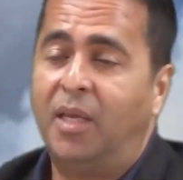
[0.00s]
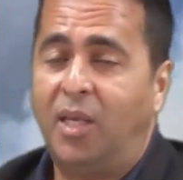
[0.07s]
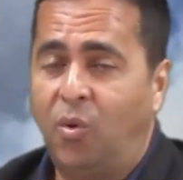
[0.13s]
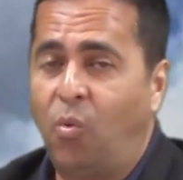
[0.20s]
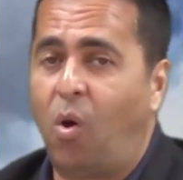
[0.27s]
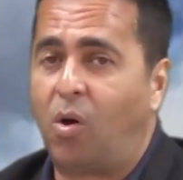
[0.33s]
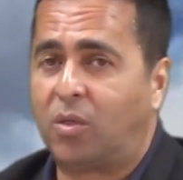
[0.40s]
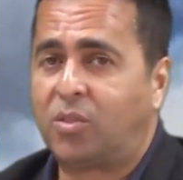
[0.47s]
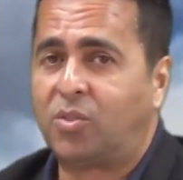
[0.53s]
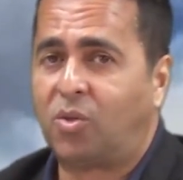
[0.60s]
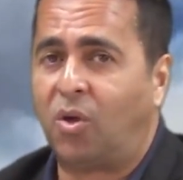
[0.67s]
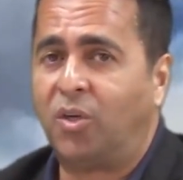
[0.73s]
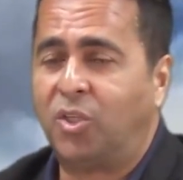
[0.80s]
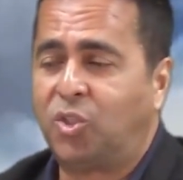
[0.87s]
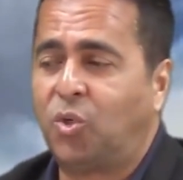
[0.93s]
he walks
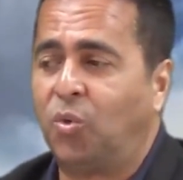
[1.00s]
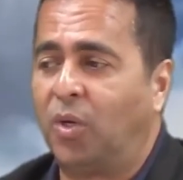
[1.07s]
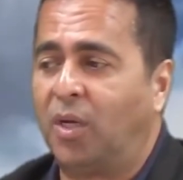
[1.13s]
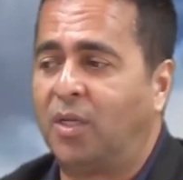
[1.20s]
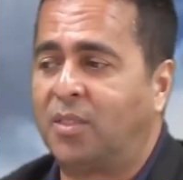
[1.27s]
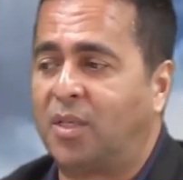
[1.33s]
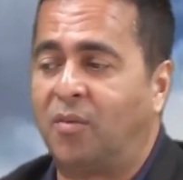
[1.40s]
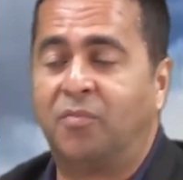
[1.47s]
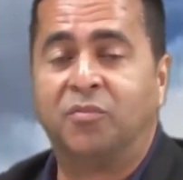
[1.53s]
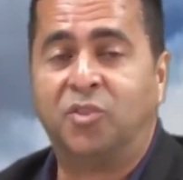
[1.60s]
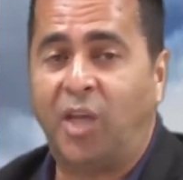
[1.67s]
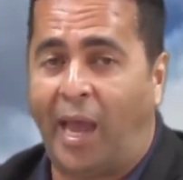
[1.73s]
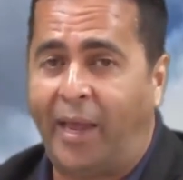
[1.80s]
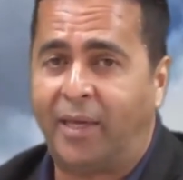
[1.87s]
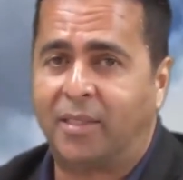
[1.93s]
on the shoulders of
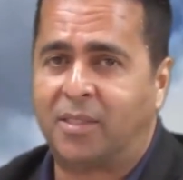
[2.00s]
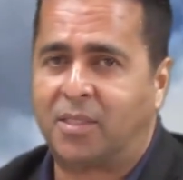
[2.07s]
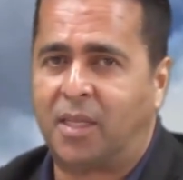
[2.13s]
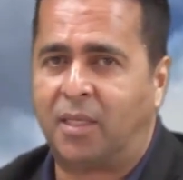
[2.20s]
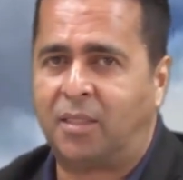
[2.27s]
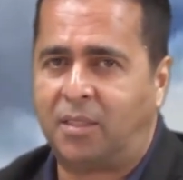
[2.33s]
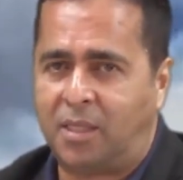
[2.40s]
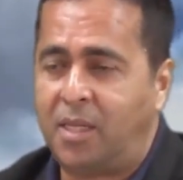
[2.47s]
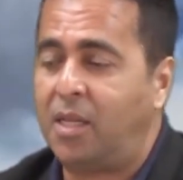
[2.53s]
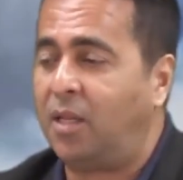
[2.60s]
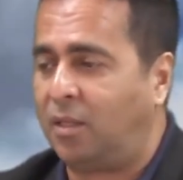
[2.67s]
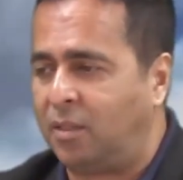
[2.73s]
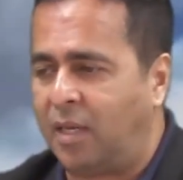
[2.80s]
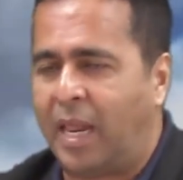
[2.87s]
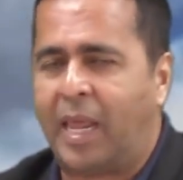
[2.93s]
giants that
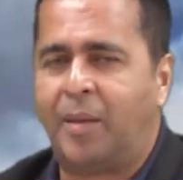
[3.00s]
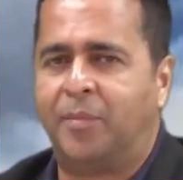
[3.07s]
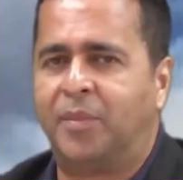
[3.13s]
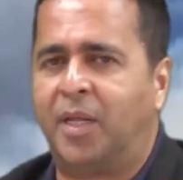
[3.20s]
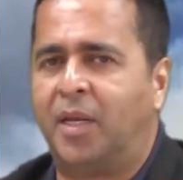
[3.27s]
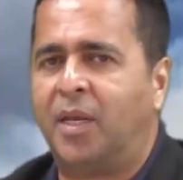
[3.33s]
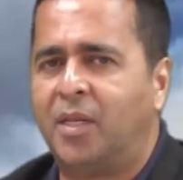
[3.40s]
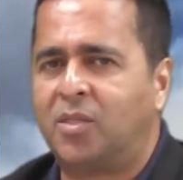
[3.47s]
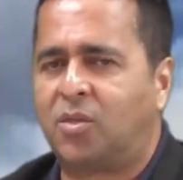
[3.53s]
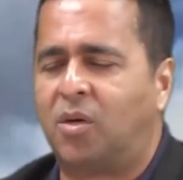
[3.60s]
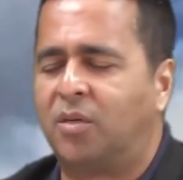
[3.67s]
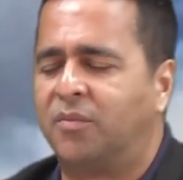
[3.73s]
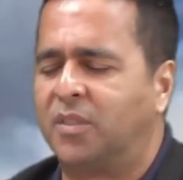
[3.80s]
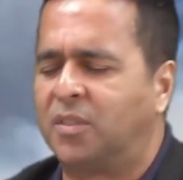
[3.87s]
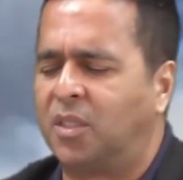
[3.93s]
he named in his
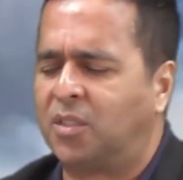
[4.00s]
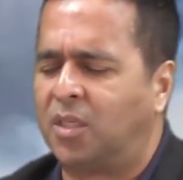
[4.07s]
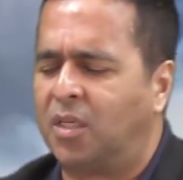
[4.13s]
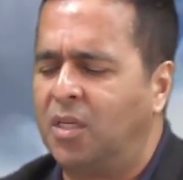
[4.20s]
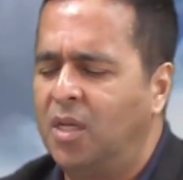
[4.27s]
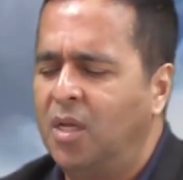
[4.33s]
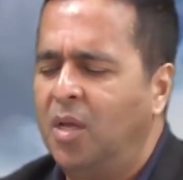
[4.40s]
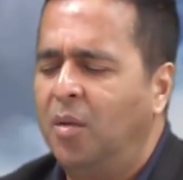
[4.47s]
conversation